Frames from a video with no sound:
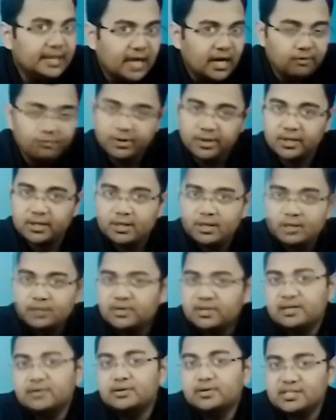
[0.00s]
Navik.
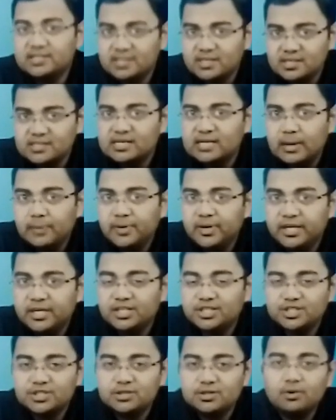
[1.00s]
We discussed the
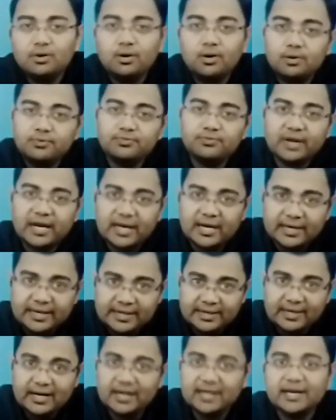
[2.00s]
application of
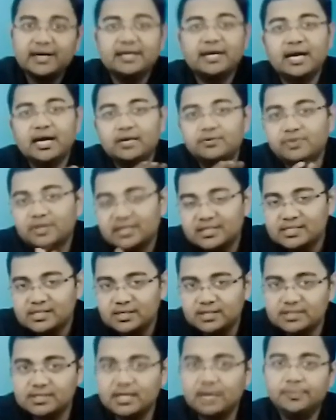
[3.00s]
Gagan and we
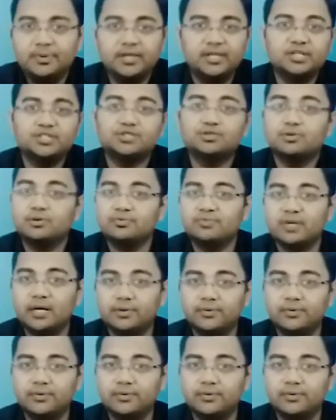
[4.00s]
discussed the application of